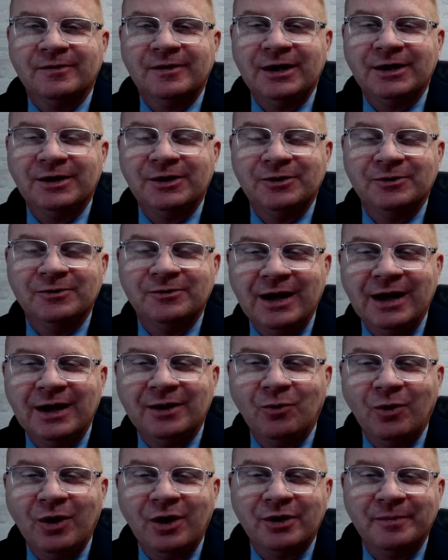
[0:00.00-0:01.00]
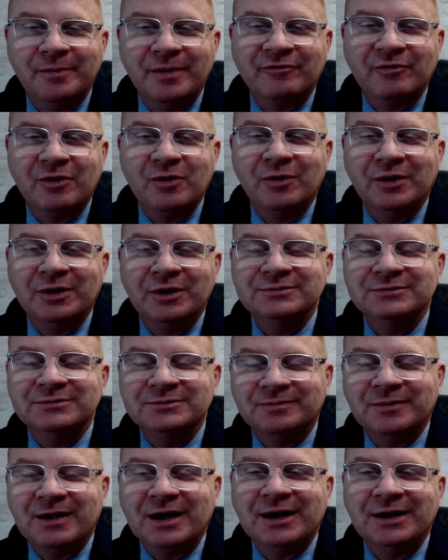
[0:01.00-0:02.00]
Thank you, and welcome everyone.
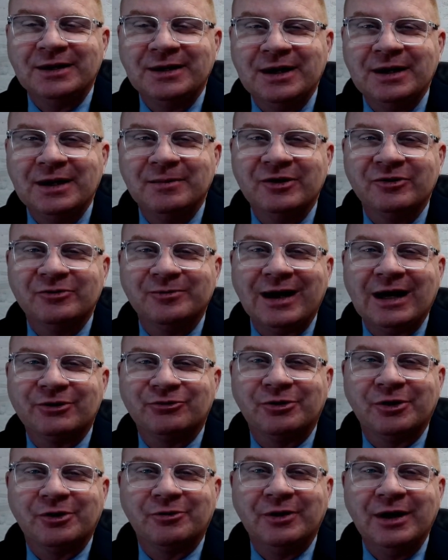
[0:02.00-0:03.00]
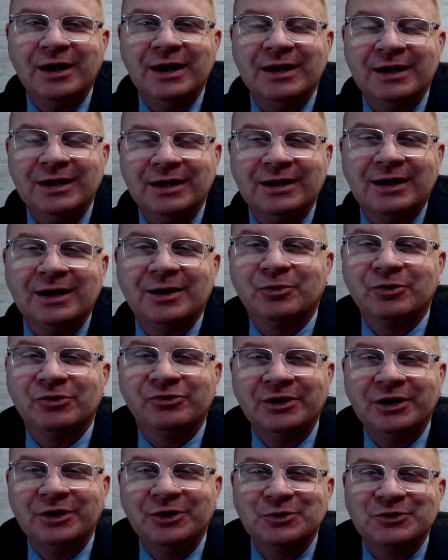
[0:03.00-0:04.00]
My name is Patrick Ray, and I
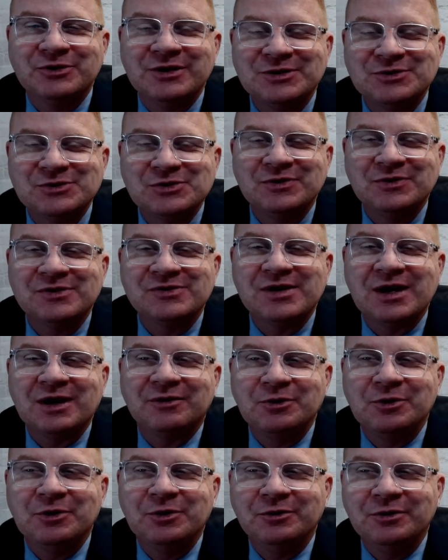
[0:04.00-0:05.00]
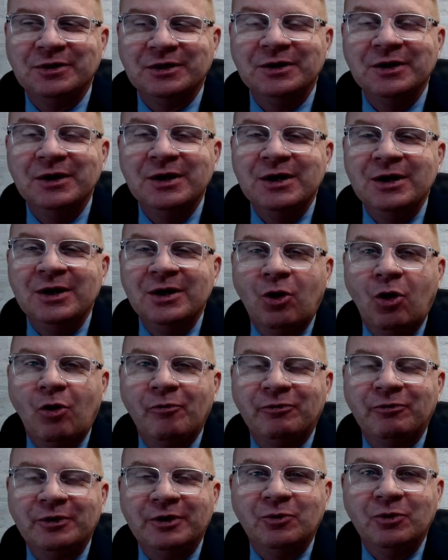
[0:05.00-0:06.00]
appreciate your attention this afternoon, and
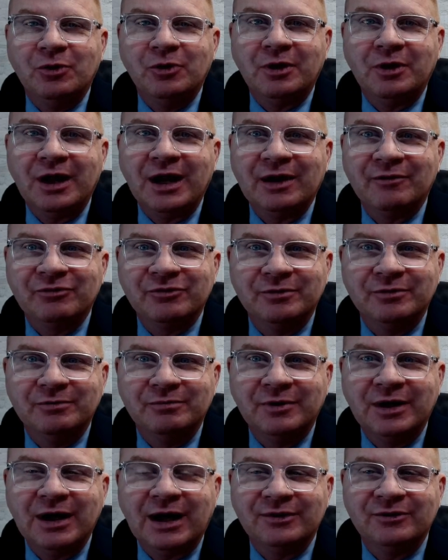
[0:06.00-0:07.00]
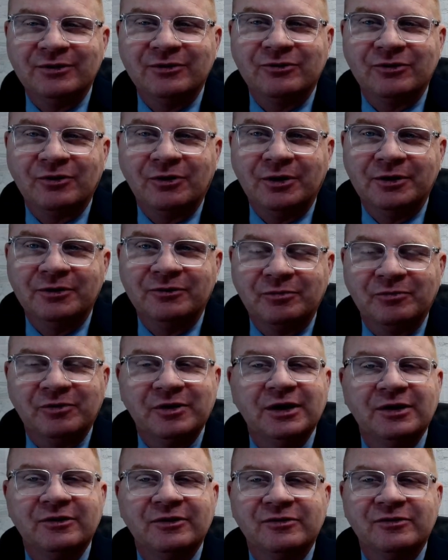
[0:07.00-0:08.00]
hopefully we'll have some guidance on some
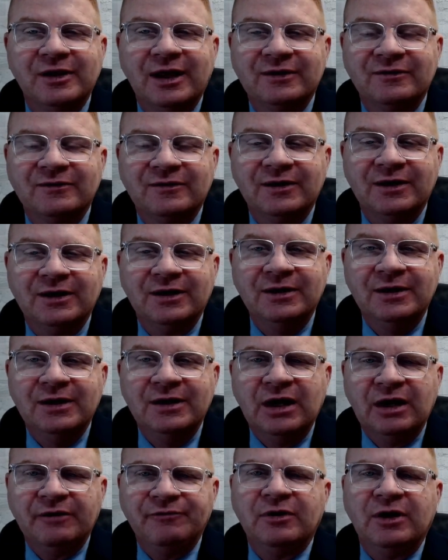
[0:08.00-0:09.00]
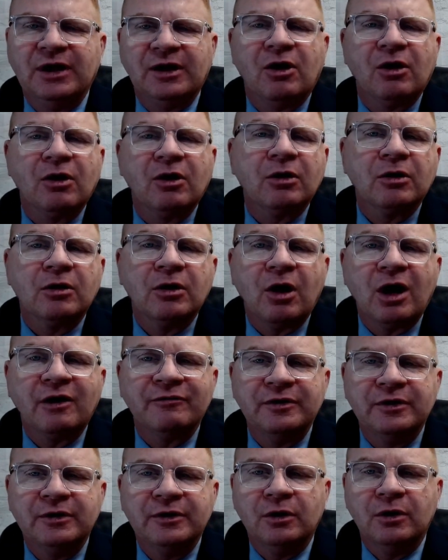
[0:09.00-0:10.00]
things that I feel like are
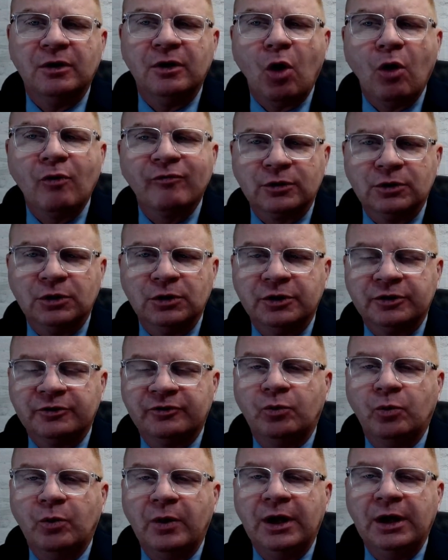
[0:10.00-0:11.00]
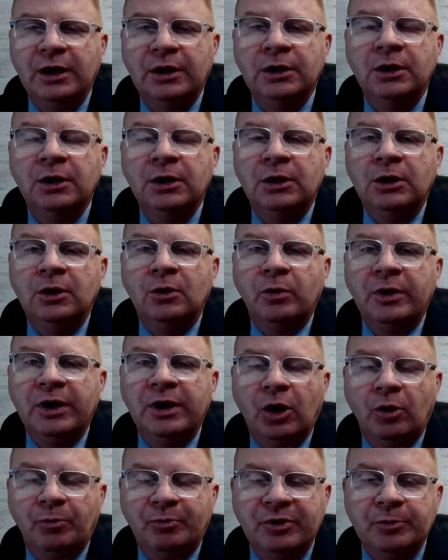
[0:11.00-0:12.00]
often overlooked when we
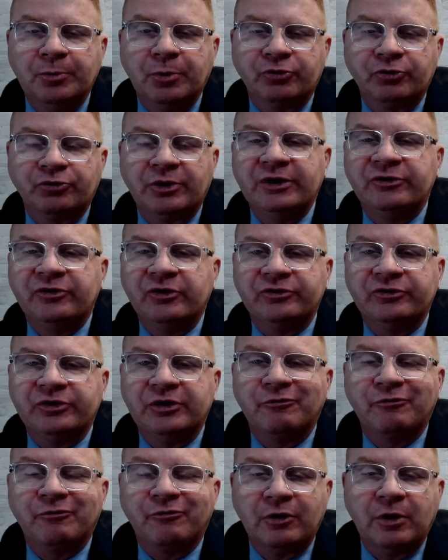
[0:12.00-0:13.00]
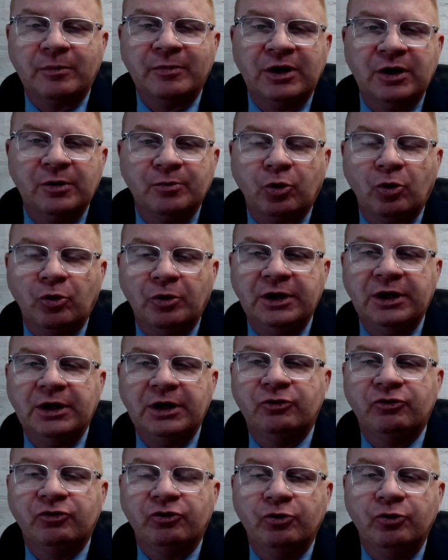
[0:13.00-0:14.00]
help people transition from an
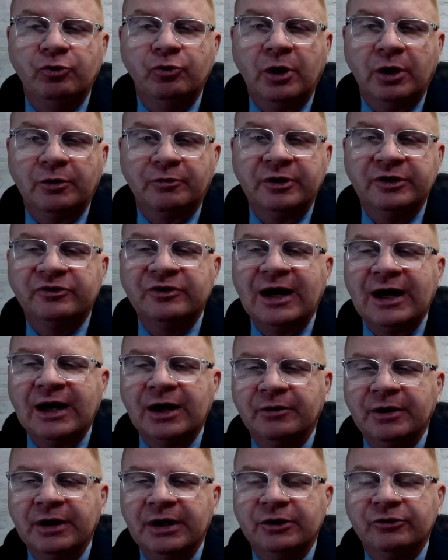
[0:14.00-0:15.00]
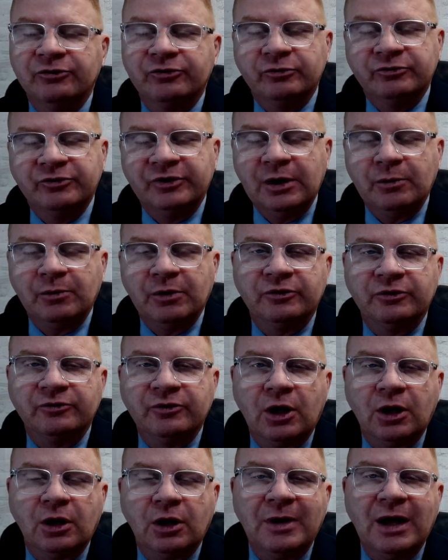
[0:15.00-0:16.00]
employee to a retiree. And so today we're going to
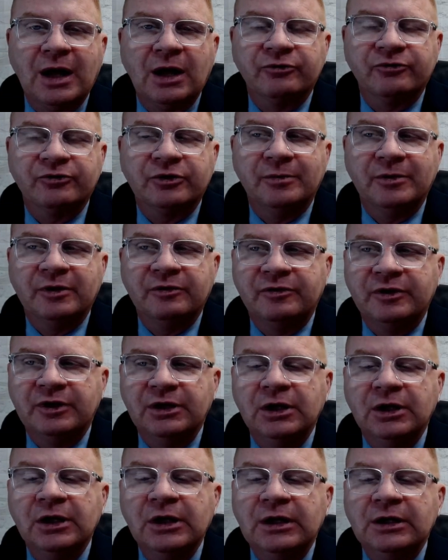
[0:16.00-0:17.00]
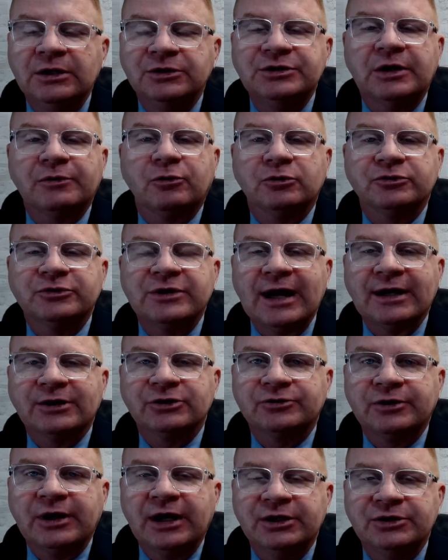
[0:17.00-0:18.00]
talk about some of the general tax
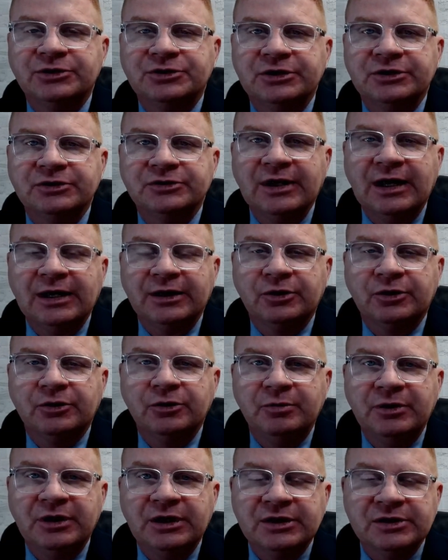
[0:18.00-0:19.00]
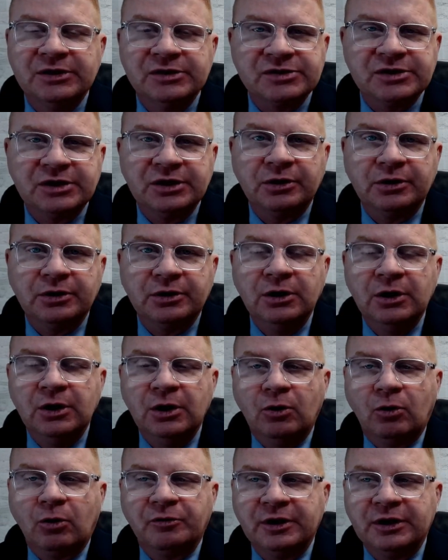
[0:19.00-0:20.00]
strategies that could be considered
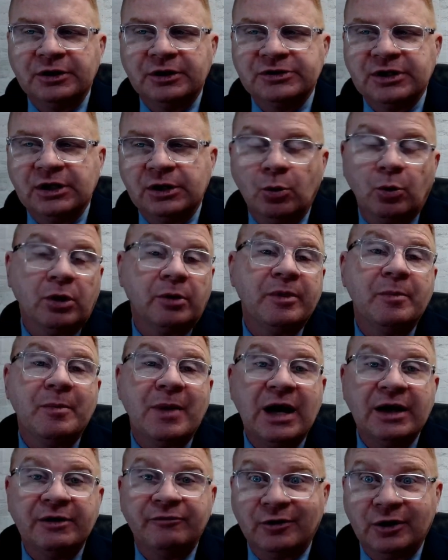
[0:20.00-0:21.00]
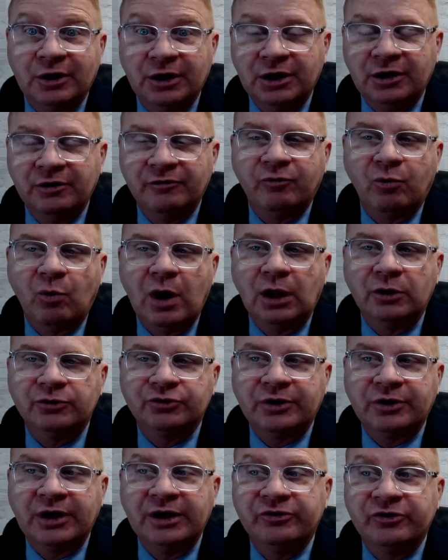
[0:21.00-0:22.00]
or things that you want to be mindful of while
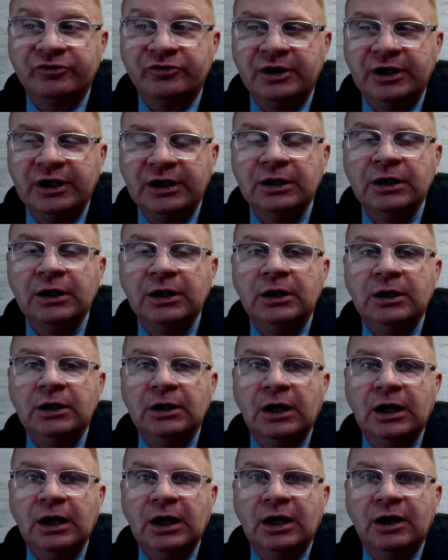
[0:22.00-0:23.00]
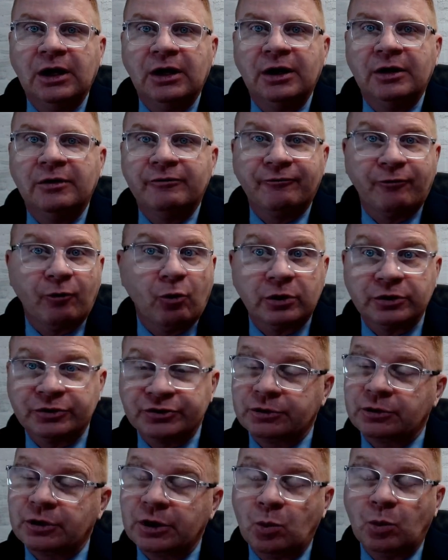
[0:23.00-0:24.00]
transitioning for
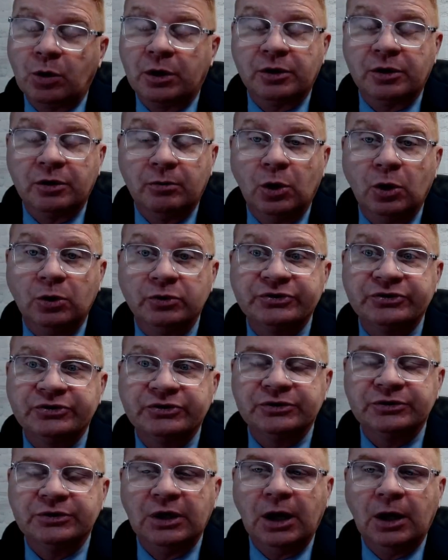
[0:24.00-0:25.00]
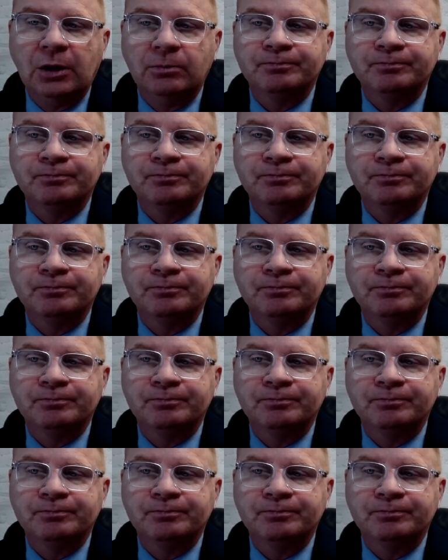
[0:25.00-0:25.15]
certainly one of the most